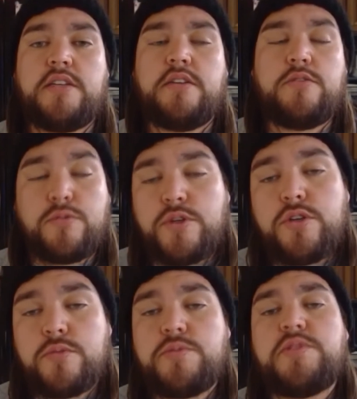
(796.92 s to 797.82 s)

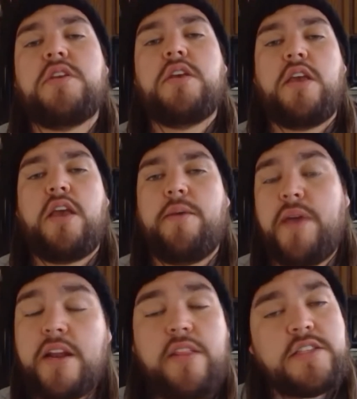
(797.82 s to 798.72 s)
groups
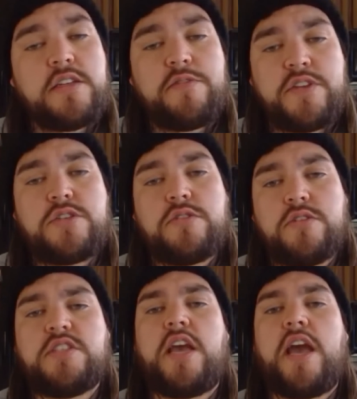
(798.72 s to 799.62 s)
and elected
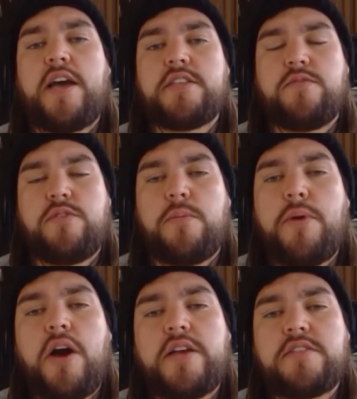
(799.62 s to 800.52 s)
officials to ask for the
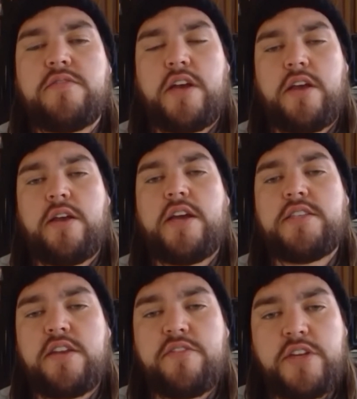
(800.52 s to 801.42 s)
pause of
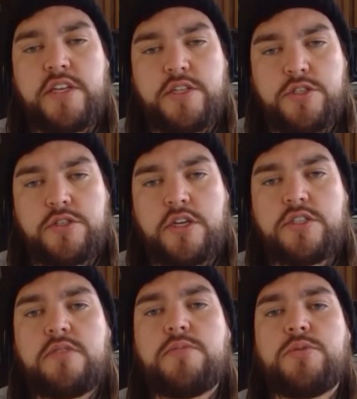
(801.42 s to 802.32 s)
I-70
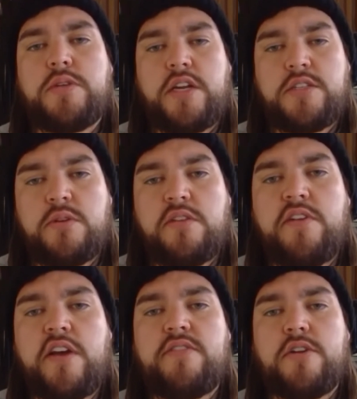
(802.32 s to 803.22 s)
construction between
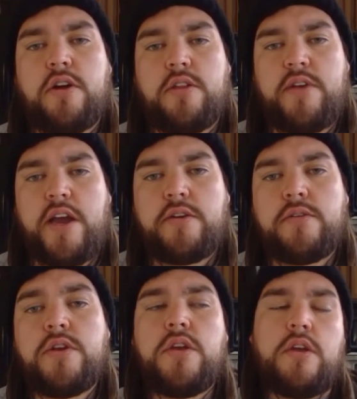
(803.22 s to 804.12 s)
I-25 and
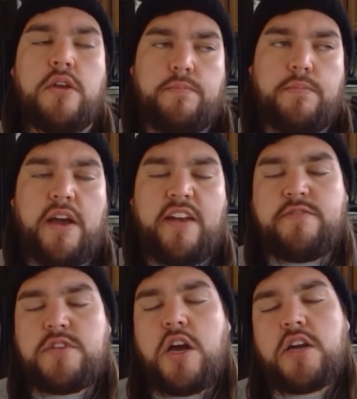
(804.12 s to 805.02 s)
Colorado. I've
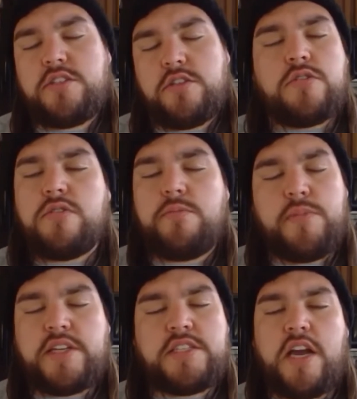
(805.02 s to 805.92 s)
talked to you
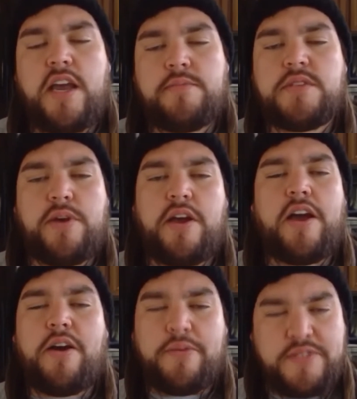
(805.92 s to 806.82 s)
many times about
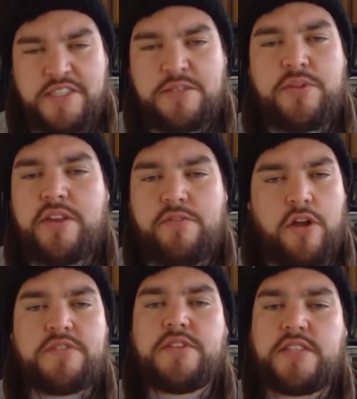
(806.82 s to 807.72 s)
how I was intimately
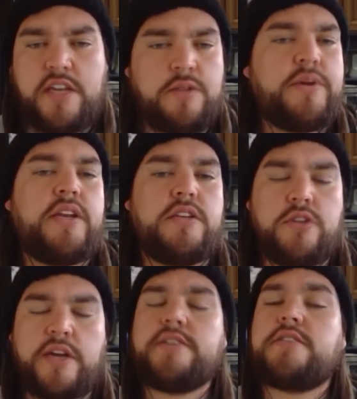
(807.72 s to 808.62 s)
involved in the settlement and
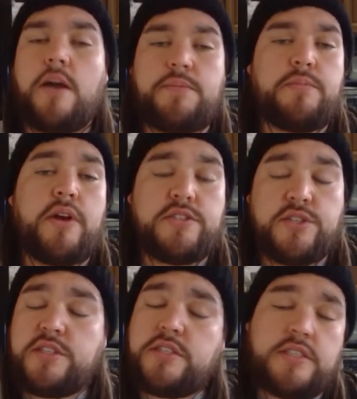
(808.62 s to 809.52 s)
trying to stop the project.
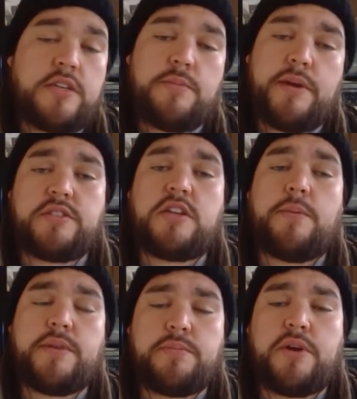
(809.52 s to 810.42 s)
This isn't about
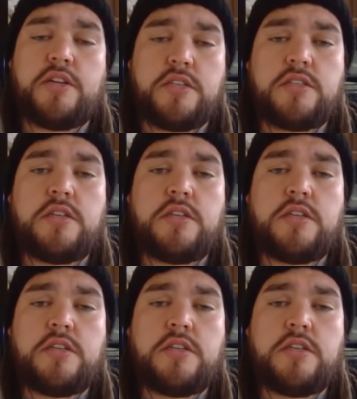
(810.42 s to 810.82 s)
stopping the project.